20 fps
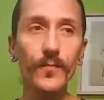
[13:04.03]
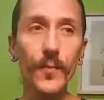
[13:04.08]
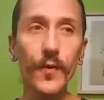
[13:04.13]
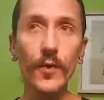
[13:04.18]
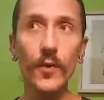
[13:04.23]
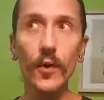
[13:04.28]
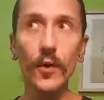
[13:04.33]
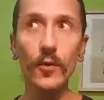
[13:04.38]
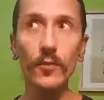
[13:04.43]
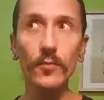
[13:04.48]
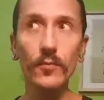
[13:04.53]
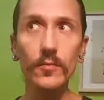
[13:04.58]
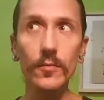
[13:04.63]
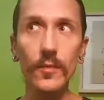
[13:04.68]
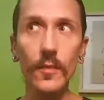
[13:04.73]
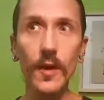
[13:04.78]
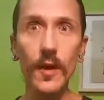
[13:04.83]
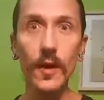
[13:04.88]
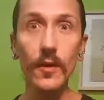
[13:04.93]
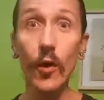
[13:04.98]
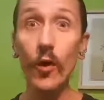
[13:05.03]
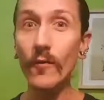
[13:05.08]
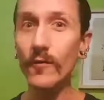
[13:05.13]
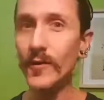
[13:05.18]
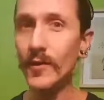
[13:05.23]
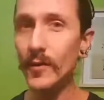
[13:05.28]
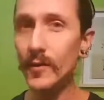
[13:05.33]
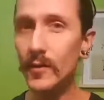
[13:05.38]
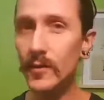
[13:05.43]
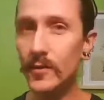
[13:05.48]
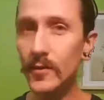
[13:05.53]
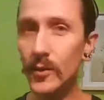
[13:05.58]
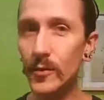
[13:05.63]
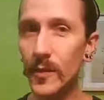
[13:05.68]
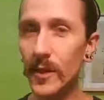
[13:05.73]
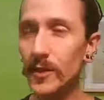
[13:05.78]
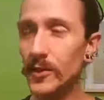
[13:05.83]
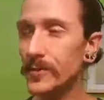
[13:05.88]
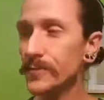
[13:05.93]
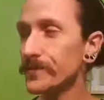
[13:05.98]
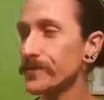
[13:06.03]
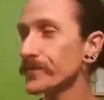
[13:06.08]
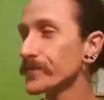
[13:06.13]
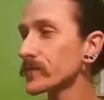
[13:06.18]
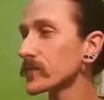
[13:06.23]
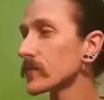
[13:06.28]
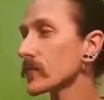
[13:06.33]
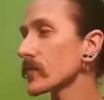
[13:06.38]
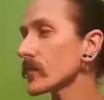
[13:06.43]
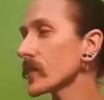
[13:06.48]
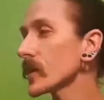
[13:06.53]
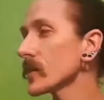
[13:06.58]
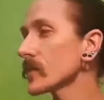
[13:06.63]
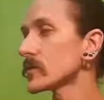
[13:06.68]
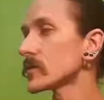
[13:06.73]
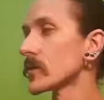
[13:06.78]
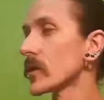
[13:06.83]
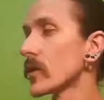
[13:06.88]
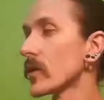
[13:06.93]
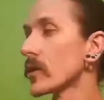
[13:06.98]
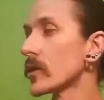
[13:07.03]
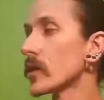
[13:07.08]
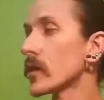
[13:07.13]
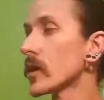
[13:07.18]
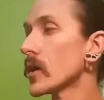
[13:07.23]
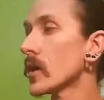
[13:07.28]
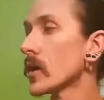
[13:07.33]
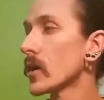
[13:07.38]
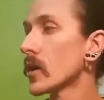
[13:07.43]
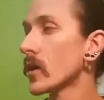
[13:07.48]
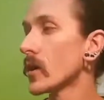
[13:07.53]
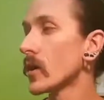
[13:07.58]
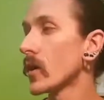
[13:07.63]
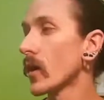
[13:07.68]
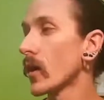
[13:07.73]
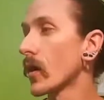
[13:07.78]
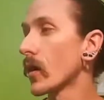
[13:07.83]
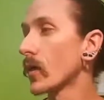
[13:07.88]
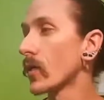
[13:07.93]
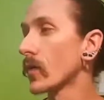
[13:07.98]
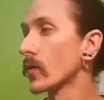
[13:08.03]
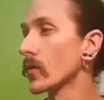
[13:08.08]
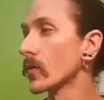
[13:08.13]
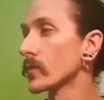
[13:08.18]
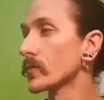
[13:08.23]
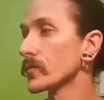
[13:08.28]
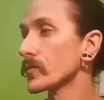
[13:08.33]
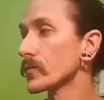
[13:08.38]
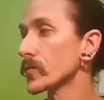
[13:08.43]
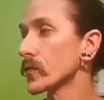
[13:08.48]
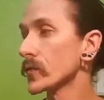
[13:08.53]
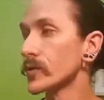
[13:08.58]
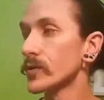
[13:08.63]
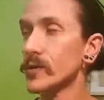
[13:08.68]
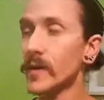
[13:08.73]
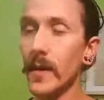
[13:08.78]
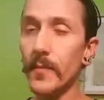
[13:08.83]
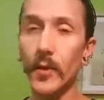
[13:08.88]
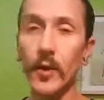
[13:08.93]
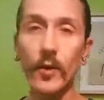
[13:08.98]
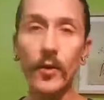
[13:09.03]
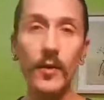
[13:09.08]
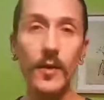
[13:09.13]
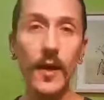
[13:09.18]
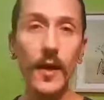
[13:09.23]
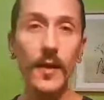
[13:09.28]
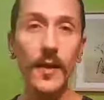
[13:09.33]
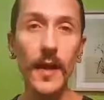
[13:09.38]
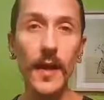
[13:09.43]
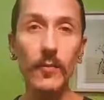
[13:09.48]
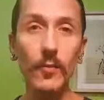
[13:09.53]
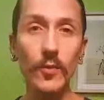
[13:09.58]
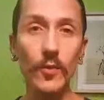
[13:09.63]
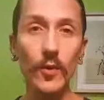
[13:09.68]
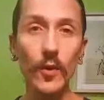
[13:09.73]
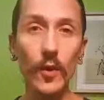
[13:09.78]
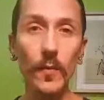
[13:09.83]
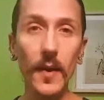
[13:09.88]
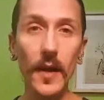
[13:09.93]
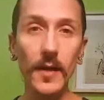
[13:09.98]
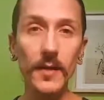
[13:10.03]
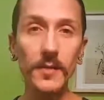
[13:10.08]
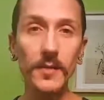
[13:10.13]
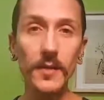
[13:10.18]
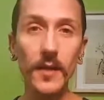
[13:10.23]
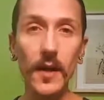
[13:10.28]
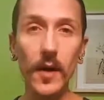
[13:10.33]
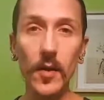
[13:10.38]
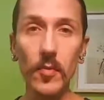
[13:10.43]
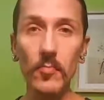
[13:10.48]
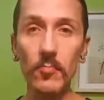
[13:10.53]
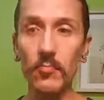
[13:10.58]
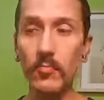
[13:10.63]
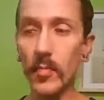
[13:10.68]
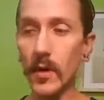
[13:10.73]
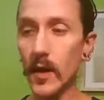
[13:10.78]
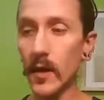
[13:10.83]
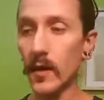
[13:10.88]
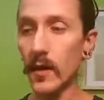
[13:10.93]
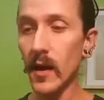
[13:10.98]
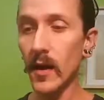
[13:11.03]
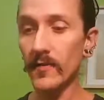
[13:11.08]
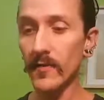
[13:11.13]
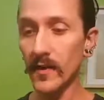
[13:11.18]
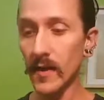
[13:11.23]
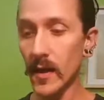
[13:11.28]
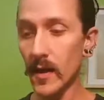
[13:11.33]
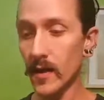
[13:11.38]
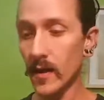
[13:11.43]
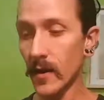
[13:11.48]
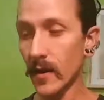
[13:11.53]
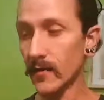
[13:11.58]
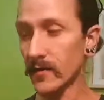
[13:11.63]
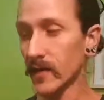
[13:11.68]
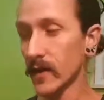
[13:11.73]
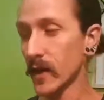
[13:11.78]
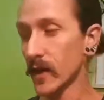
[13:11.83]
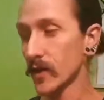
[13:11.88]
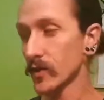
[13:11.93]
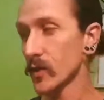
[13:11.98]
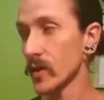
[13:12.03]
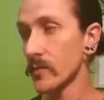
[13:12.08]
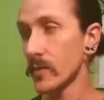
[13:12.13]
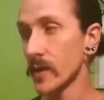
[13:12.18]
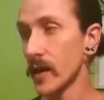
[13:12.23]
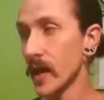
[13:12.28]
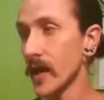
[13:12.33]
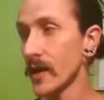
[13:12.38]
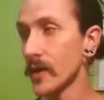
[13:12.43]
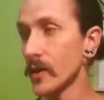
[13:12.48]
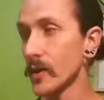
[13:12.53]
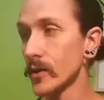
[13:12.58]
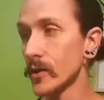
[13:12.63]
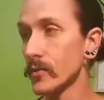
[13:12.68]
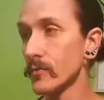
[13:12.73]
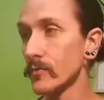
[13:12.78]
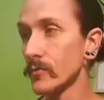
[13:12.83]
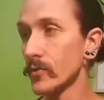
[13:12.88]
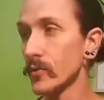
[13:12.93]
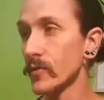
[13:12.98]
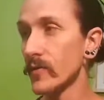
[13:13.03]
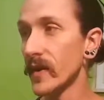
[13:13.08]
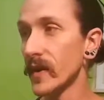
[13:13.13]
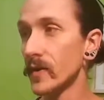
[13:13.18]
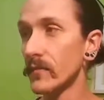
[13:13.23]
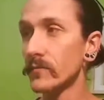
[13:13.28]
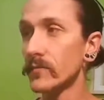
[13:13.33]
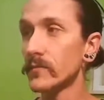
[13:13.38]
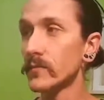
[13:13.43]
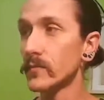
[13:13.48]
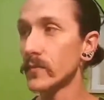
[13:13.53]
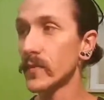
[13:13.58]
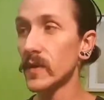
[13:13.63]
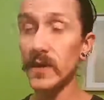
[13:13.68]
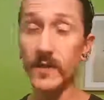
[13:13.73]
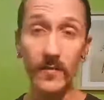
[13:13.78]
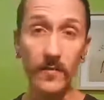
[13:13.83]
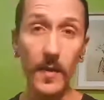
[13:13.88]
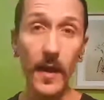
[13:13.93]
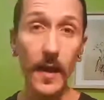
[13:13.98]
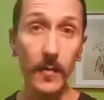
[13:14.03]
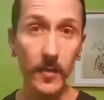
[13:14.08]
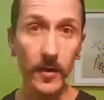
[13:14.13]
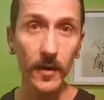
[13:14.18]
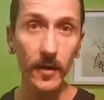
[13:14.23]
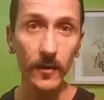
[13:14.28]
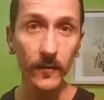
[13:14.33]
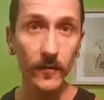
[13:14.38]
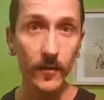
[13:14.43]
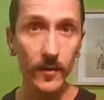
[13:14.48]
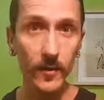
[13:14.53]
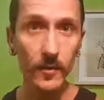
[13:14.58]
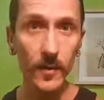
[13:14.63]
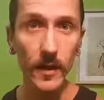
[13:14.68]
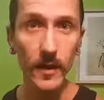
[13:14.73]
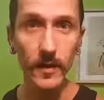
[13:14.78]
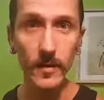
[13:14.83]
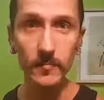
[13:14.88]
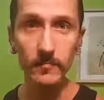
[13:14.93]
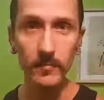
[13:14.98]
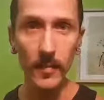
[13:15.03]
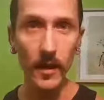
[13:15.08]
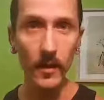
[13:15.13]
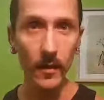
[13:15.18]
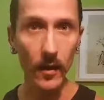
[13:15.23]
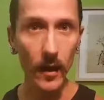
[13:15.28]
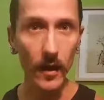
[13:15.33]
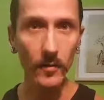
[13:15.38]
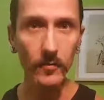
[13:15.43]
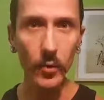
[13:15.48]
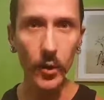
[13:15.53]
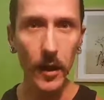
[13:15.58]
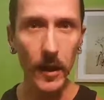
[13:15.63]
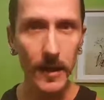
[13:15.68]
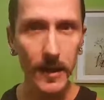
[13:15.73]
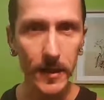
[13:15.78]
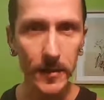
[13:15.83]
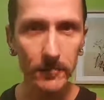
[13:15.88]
don't overdo it too much. So I'll put the strapping on, and then we'll talk about some aftercare treatment and how you can prevent this from happening in the first place, unlike what I did.